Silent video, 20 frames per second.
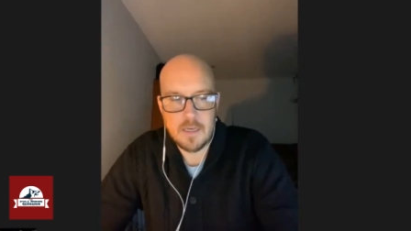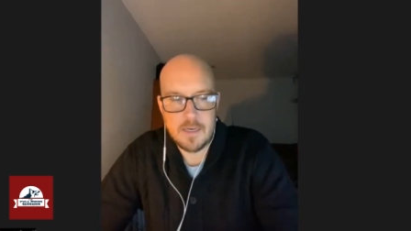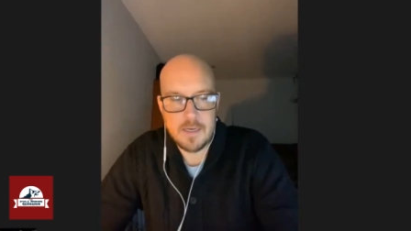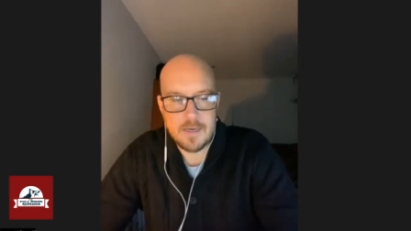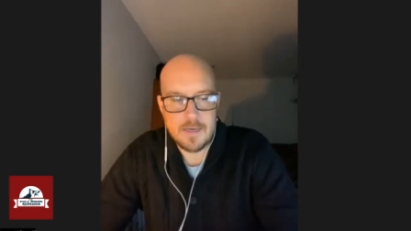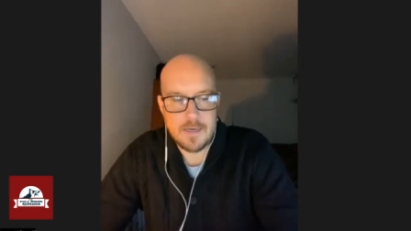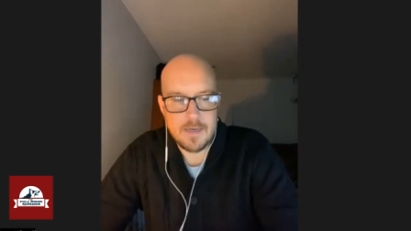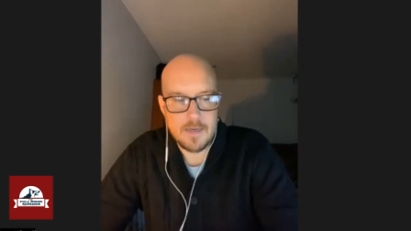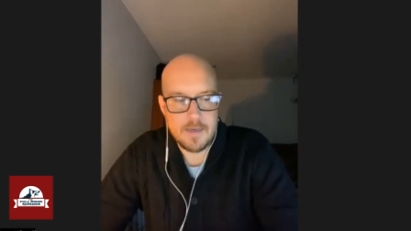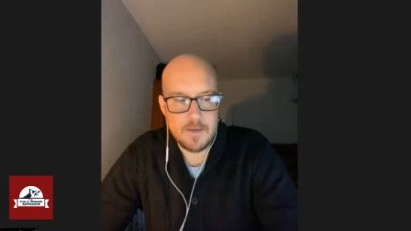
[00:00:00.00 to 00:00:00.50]

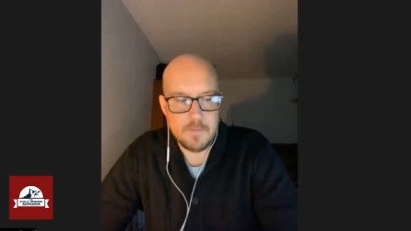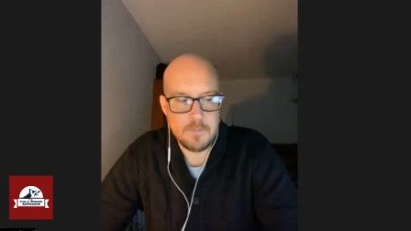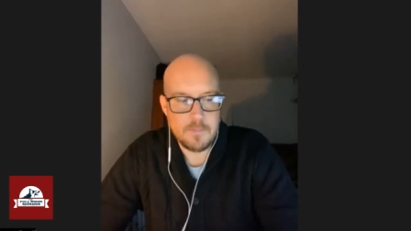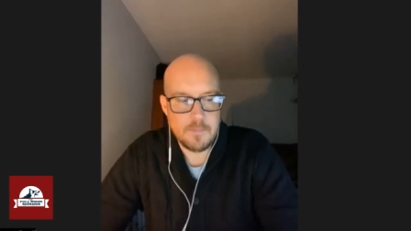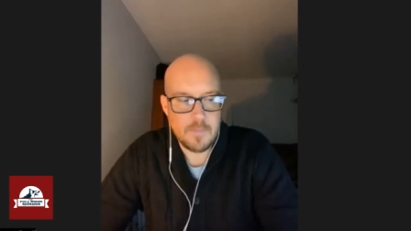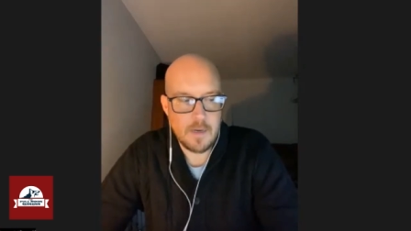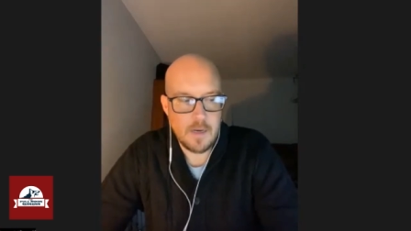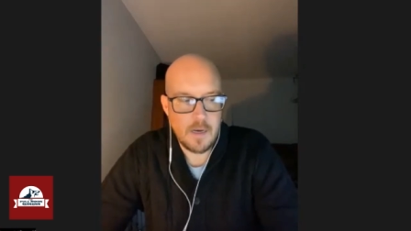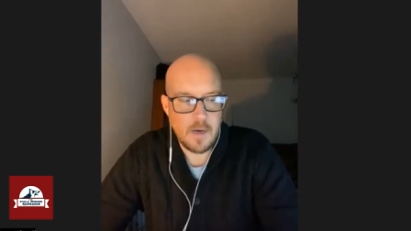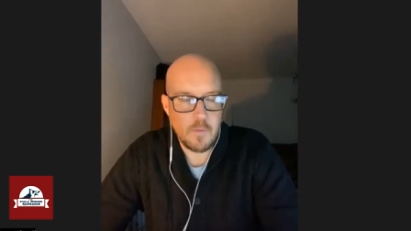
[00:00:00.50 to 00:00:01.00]

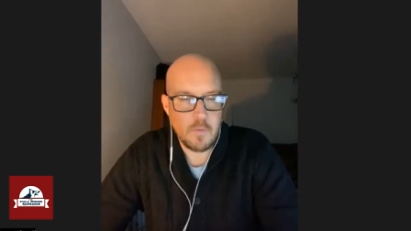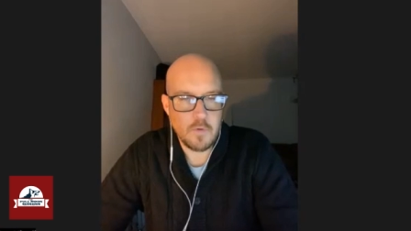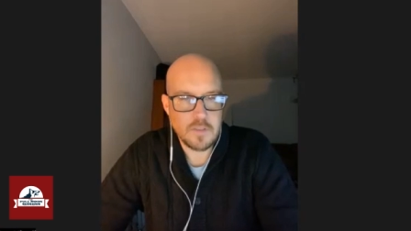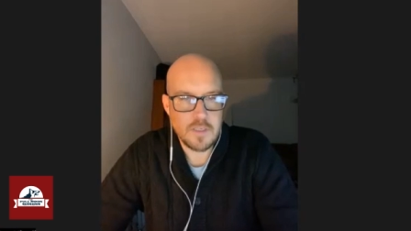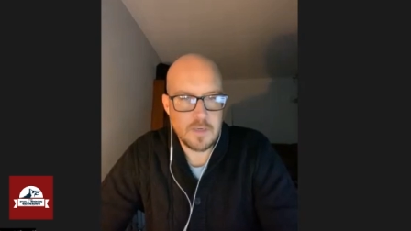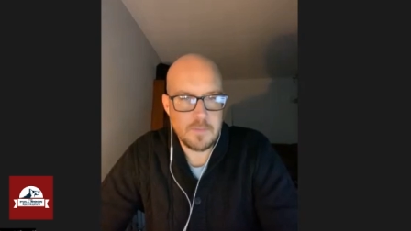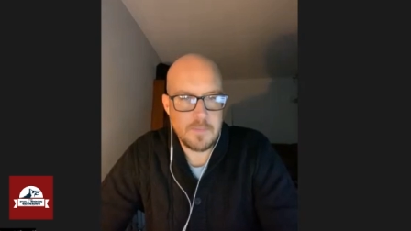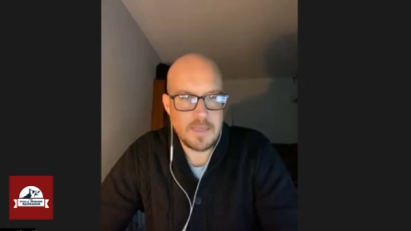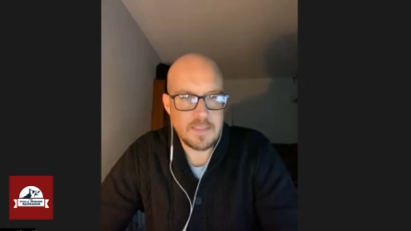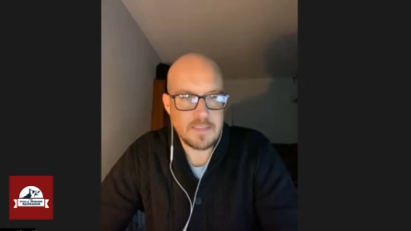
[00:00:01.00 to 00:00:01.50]
Um, I
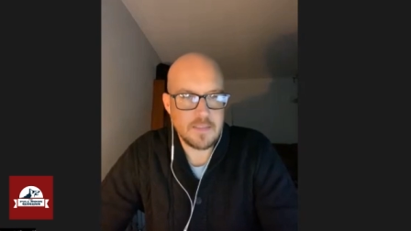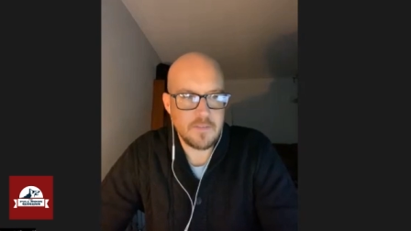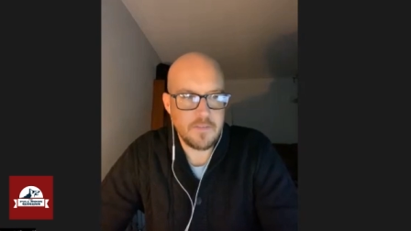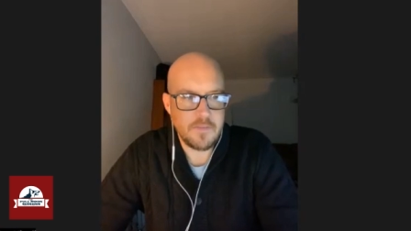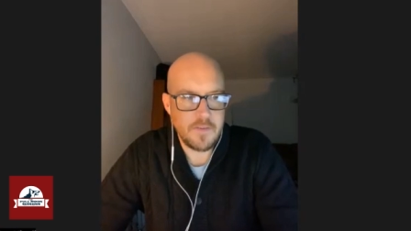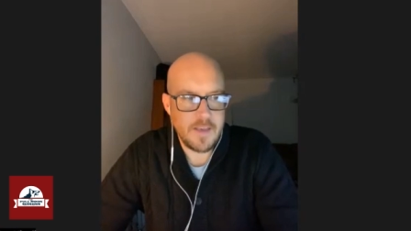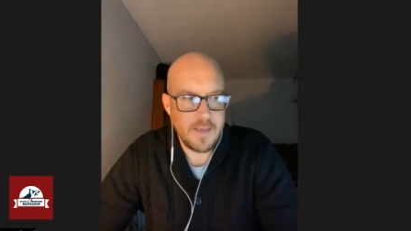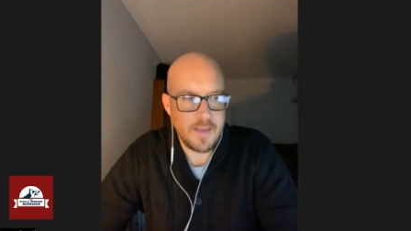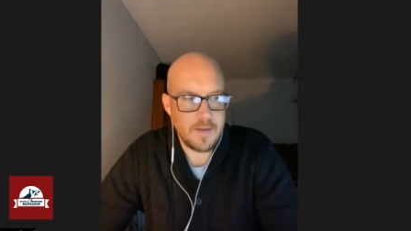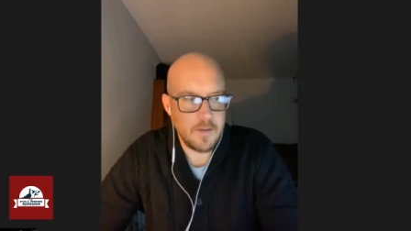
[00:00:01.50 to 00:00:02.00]
wasn't a massive
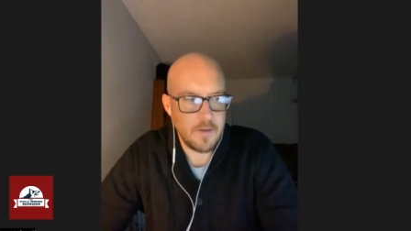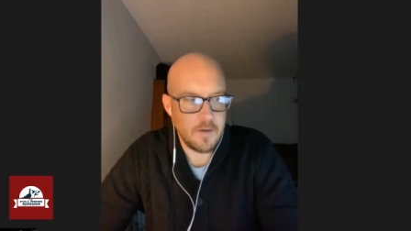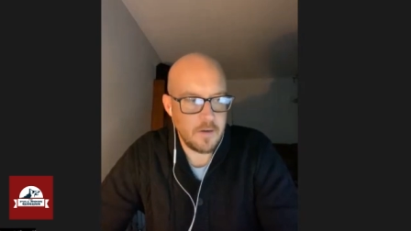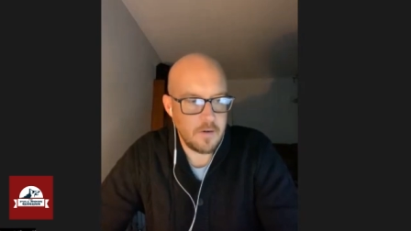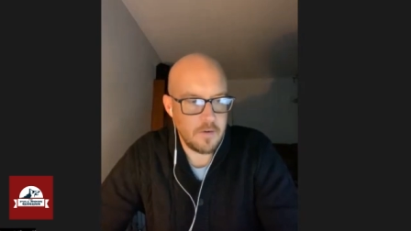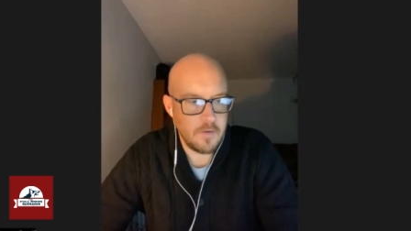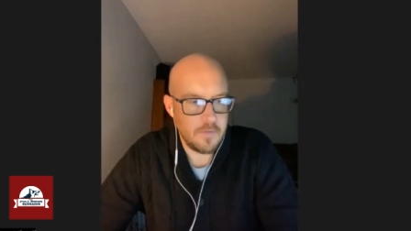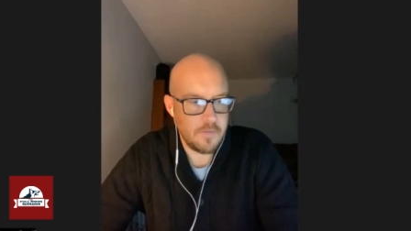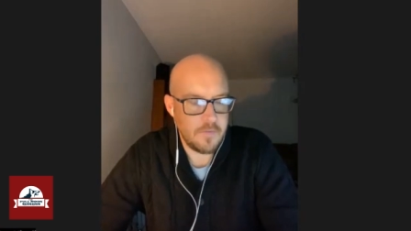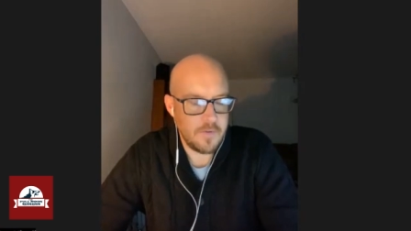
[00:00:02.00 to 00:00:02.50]
fan
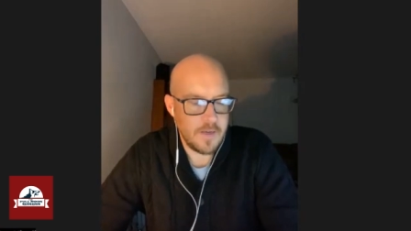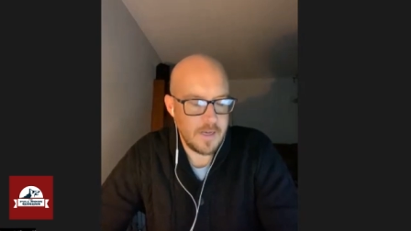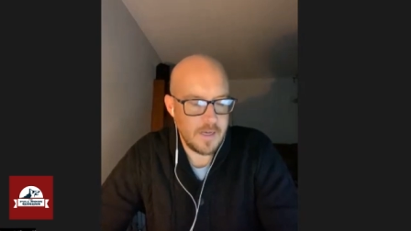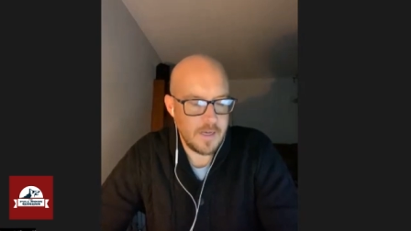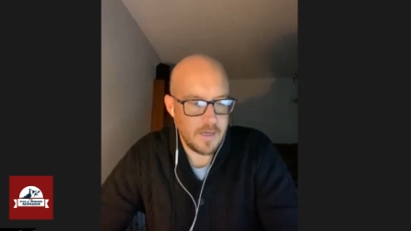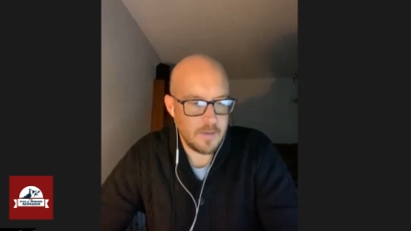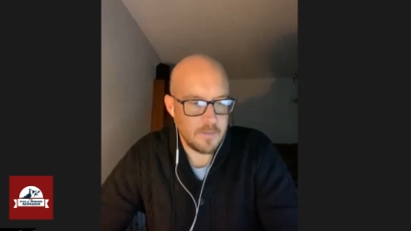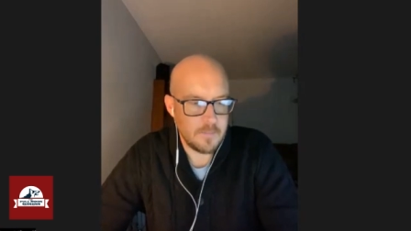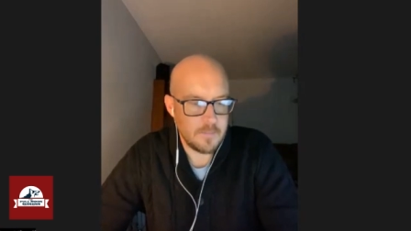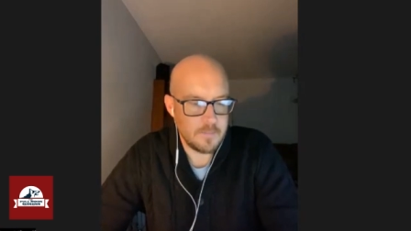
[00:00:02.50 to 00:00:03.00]
of
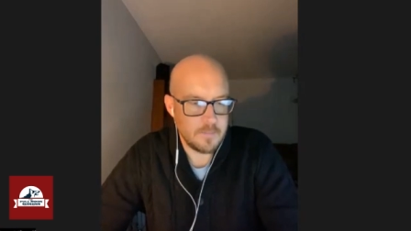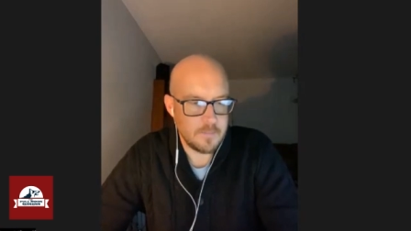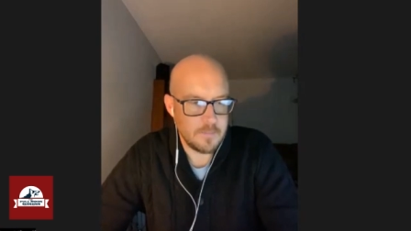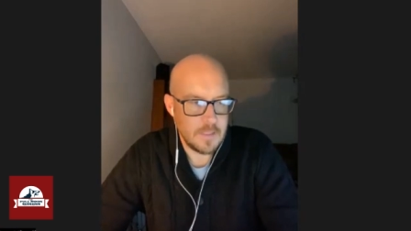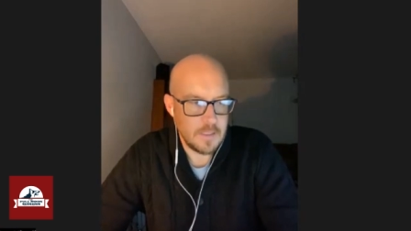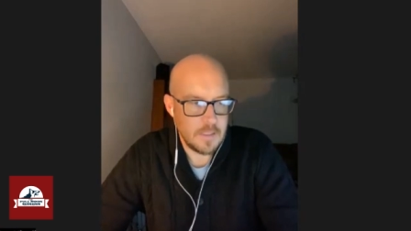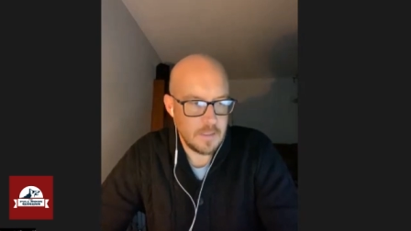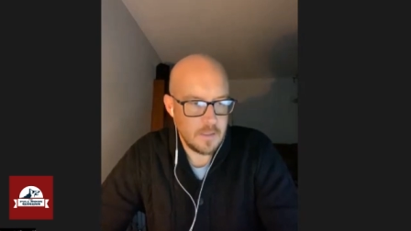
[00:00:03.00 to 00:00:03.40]
um,